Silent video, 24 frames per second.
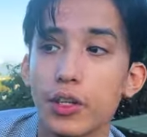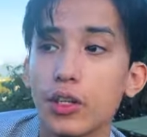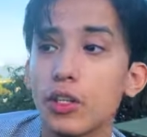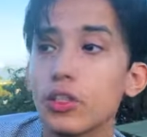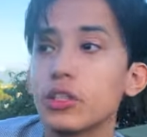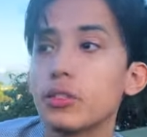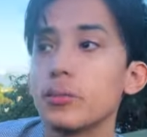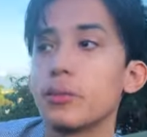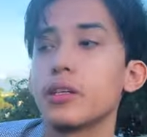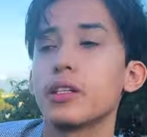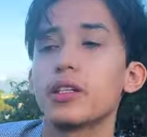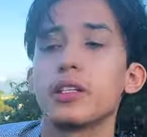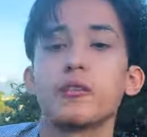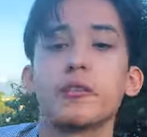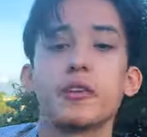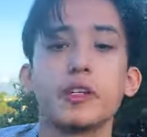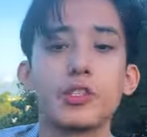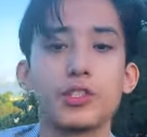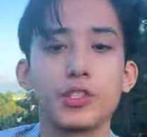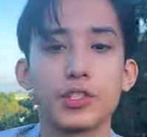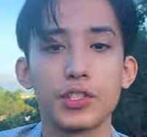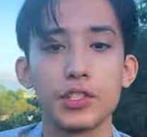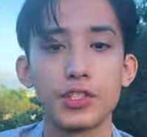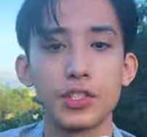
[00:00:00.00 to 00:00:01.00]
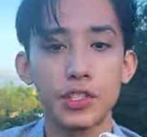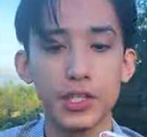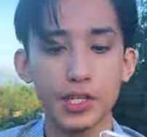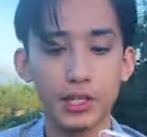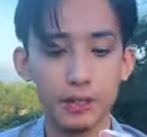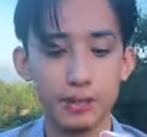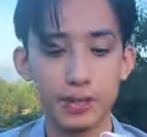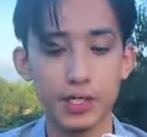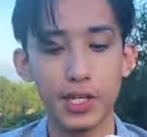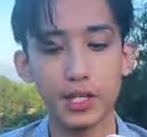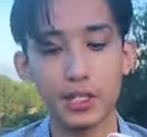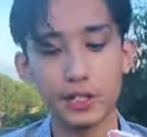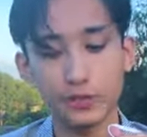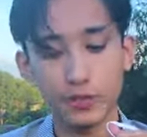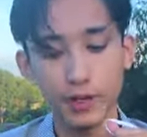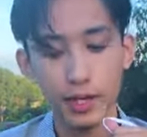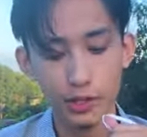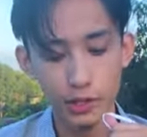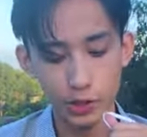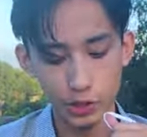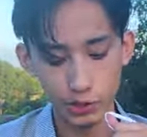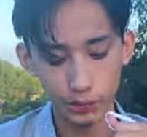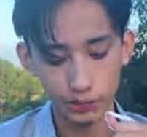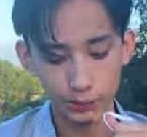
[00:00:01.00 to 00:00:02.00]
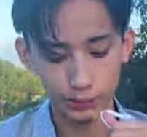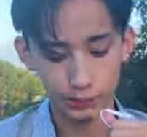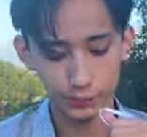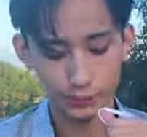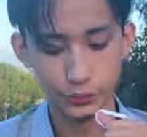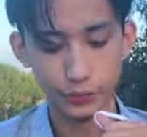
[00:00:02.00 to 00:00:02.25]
ultimately reach this state of satisfaction.